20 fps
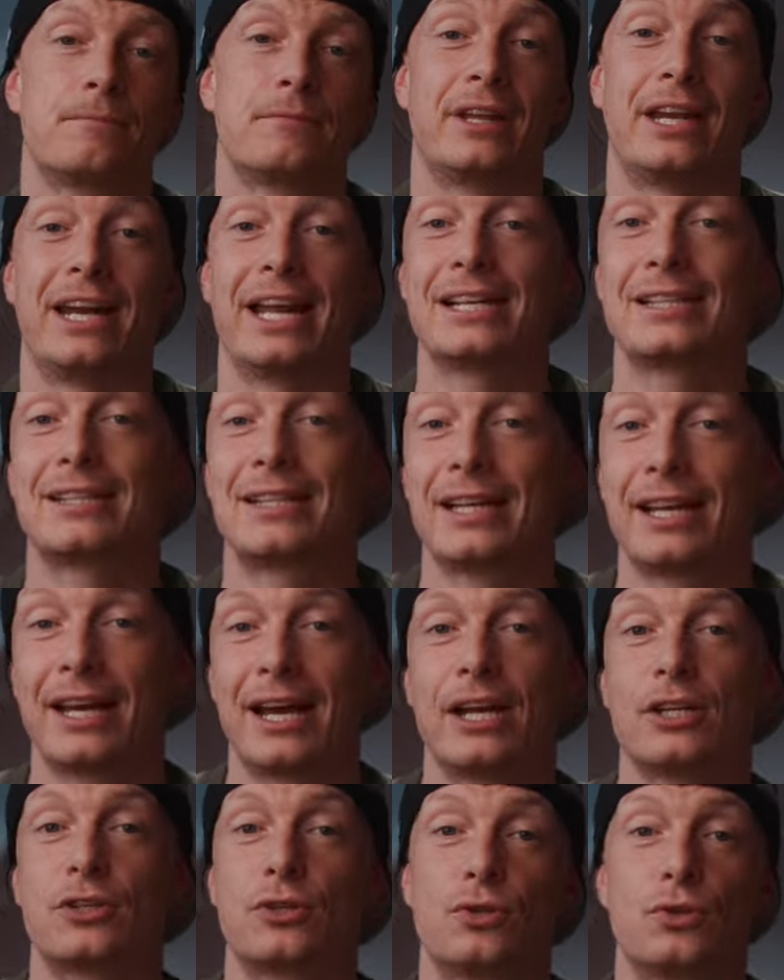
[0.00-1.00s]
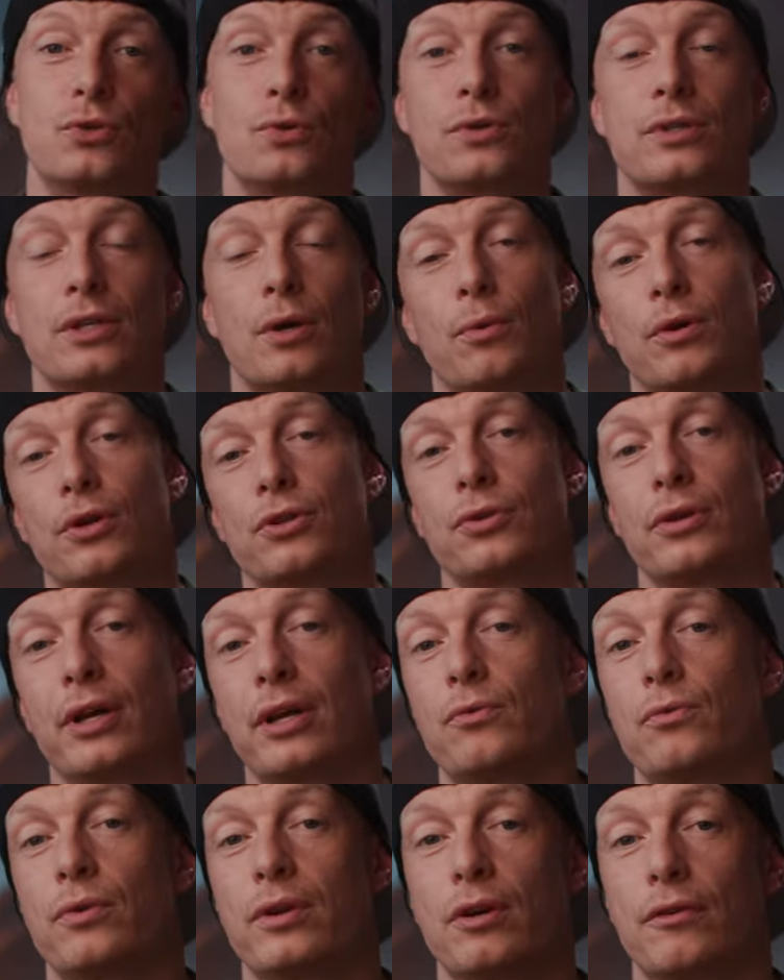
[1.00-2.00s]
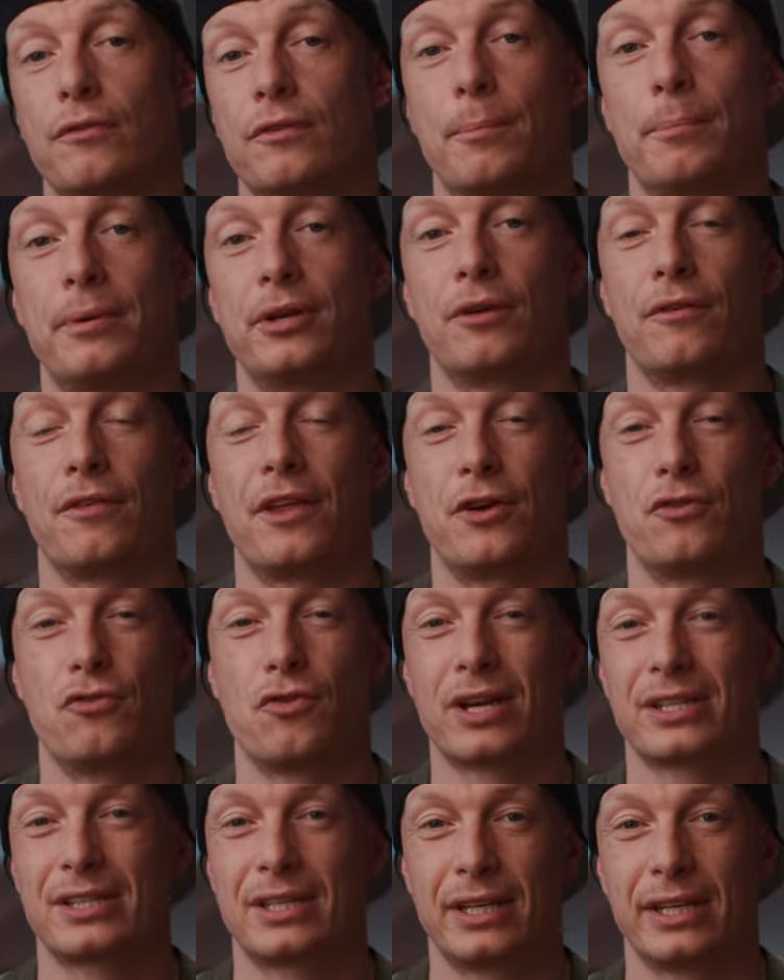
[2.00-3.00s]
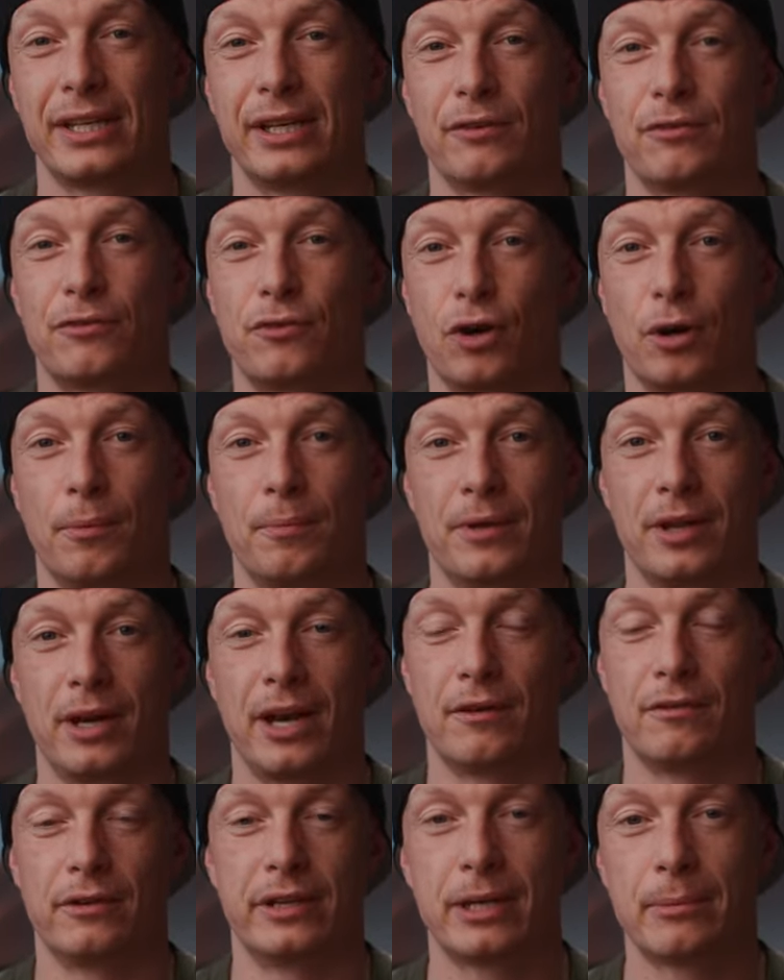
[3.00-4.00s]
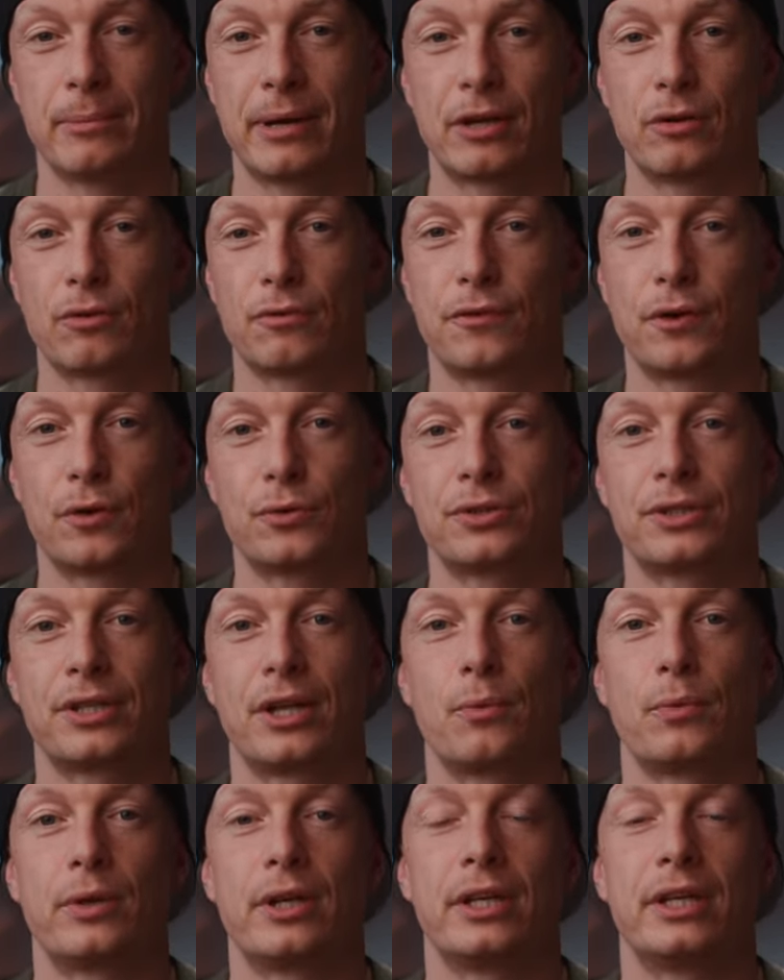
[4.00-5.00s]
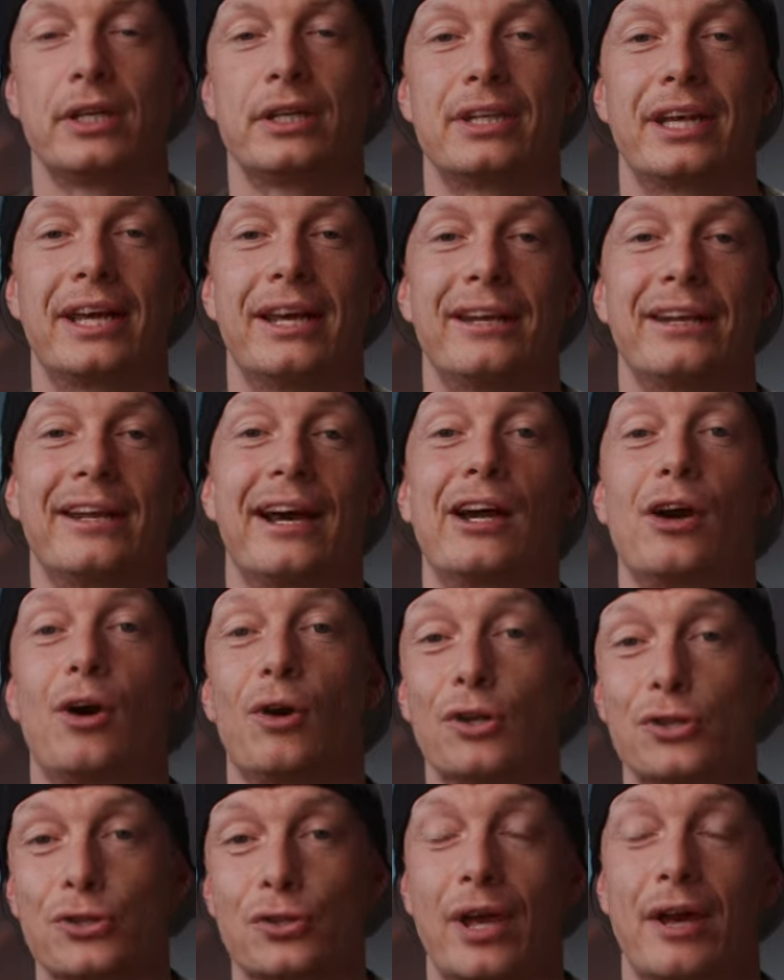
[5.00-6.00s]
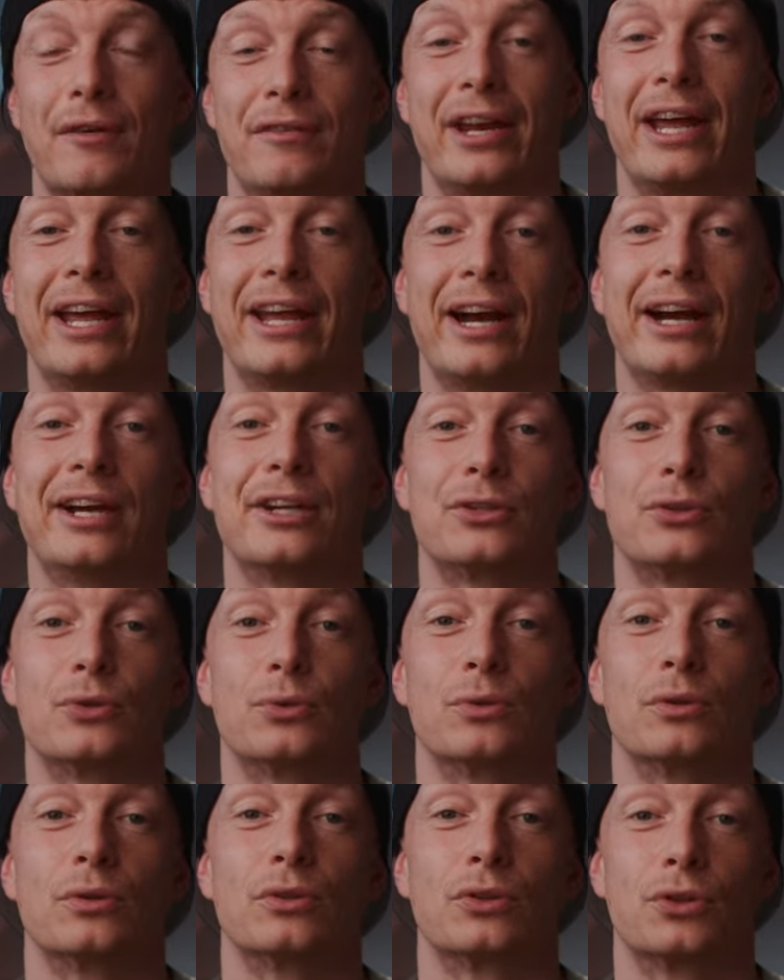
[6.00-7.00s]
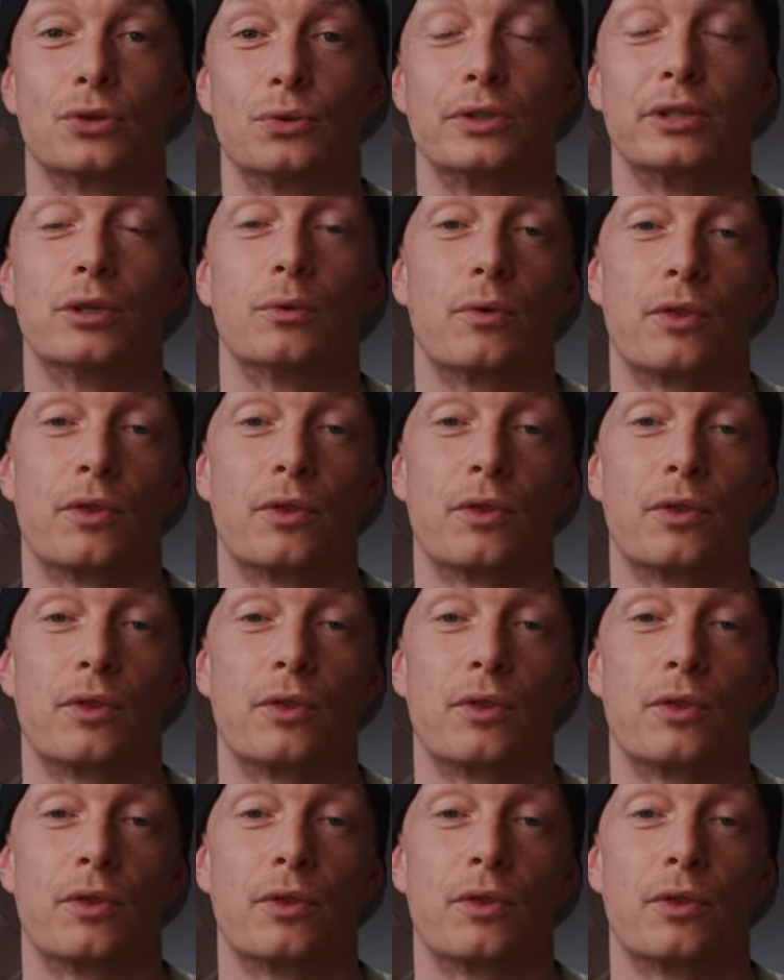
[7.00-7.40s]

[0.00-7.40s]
The last thing I had to do is I wanted to get rid of a bit of that rustling from the lavalier microphones that we hit and I also have an AI tool to deal